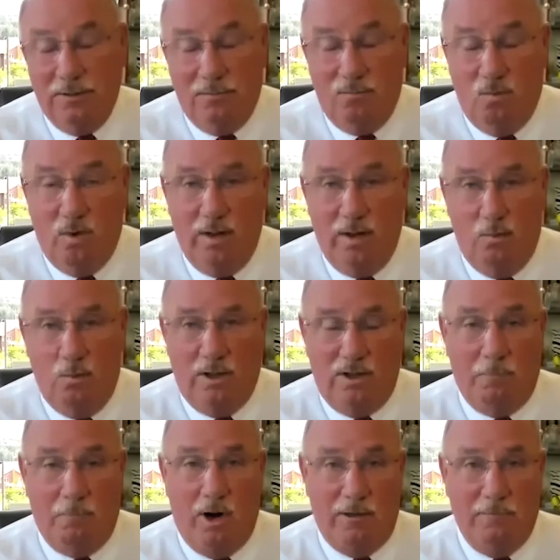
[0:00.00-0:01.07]
what the
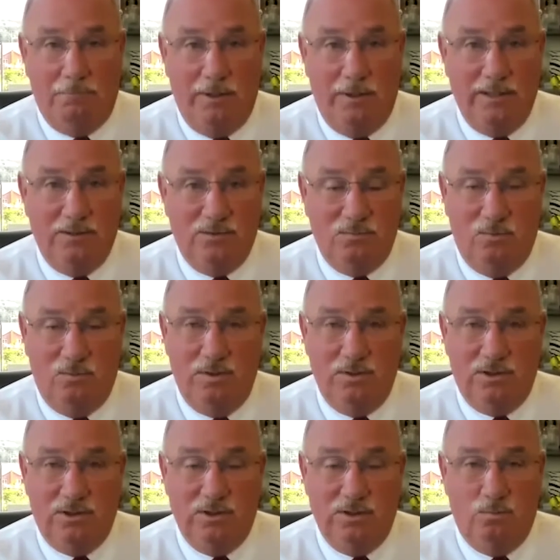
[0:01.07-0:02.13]
marketplace was